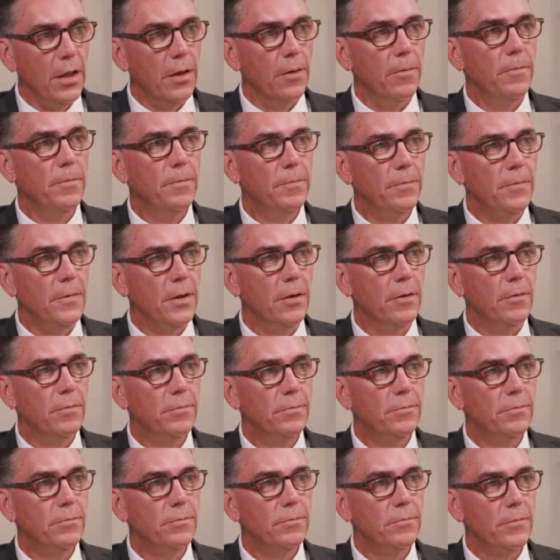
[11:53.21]
Yeah.
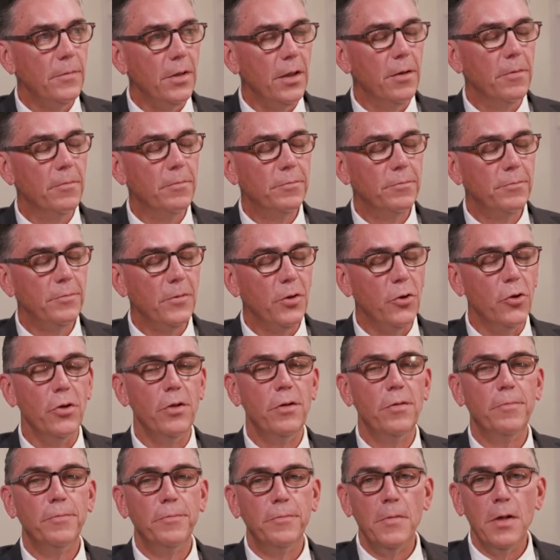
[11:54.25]

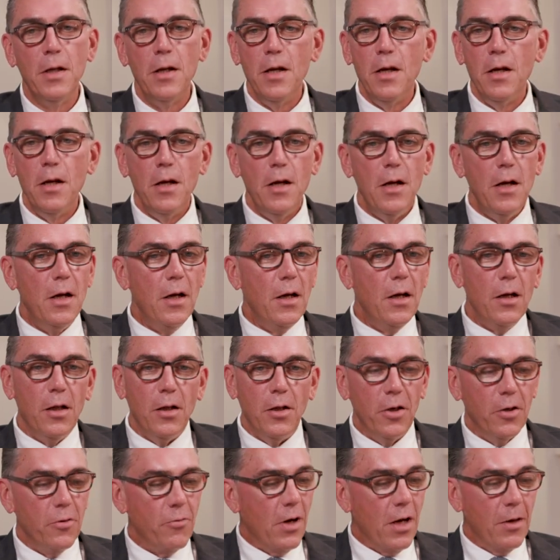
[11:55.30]
Good.
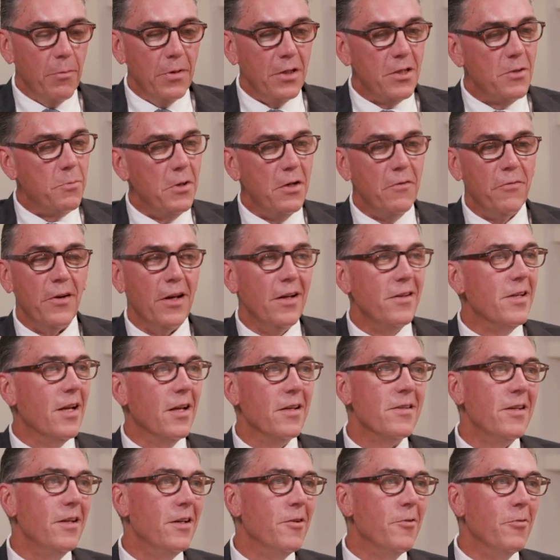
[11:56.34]
Look, Ram, it's been
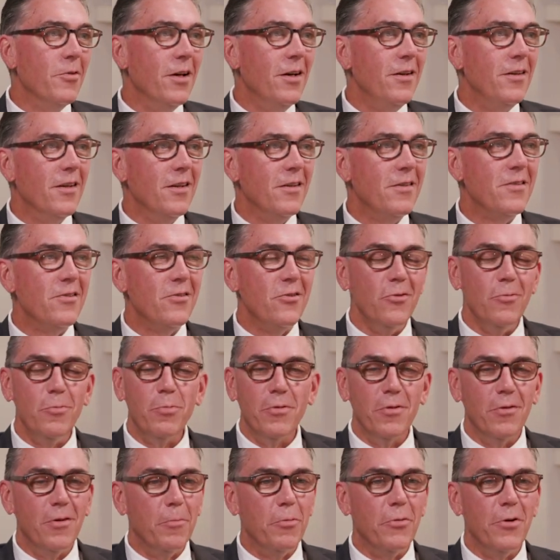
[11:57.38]
fantastic, right? I
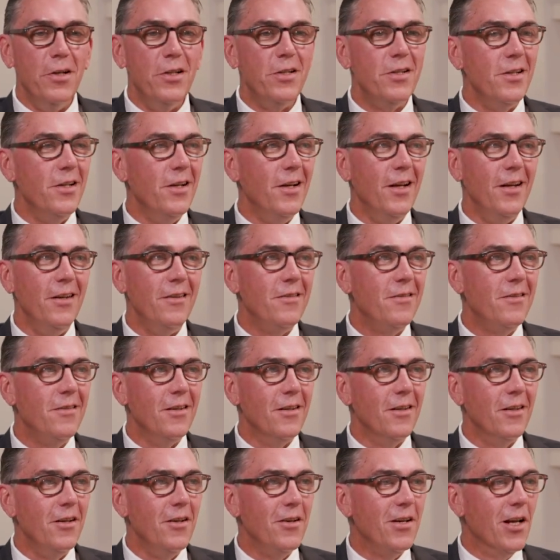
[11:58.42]
super appreciate
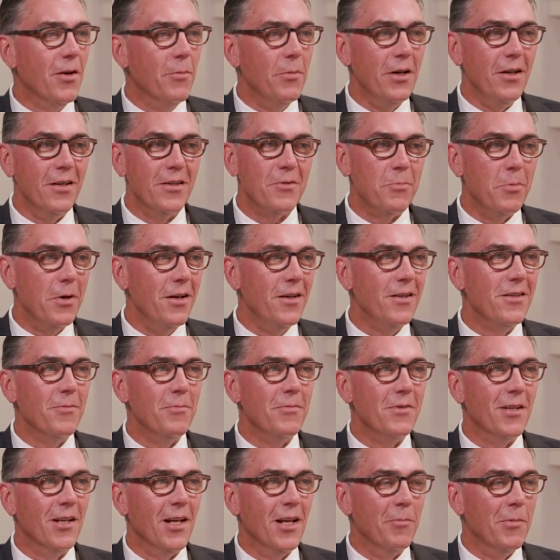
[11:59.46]
you coming and spending
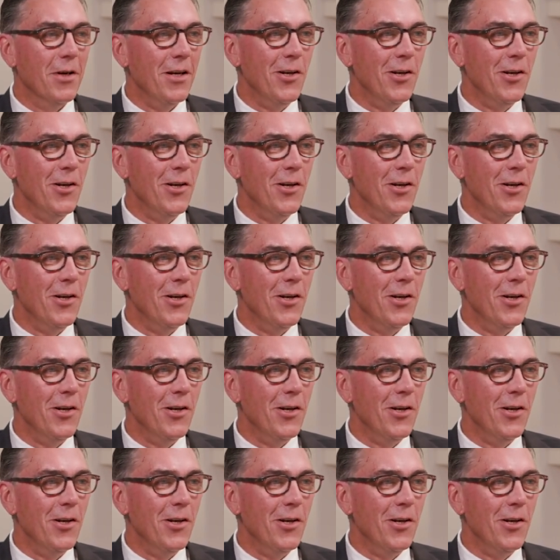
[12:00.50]
some time.